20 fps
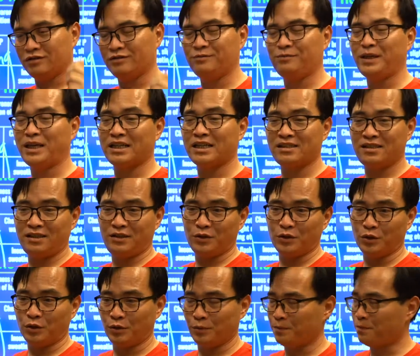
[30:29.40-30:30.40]
can see
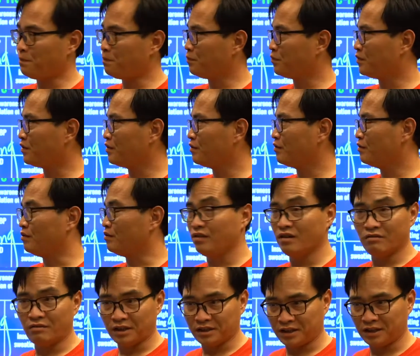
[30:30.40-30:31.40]
your
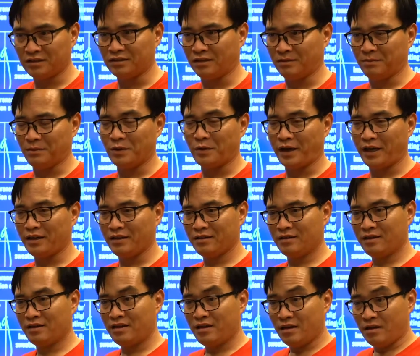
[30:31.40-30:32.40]
nervous system, okay,
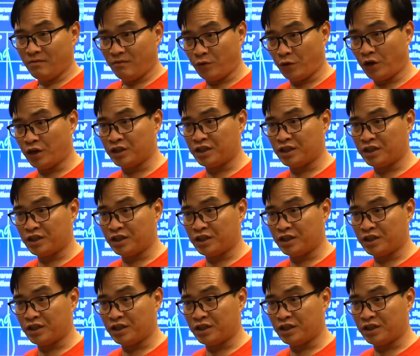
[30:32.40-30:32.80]
will